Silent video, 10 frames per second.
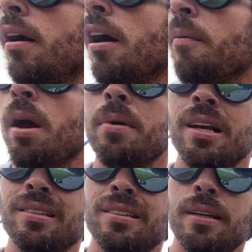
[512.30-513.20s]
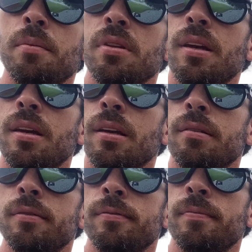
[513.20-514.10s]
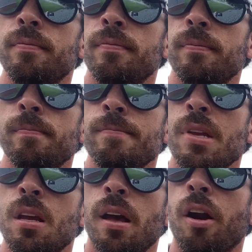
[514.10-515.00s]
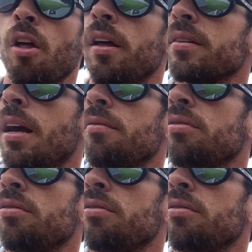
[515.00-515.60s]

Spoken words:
Or maybe that's the same thing. I don't know, it's kind of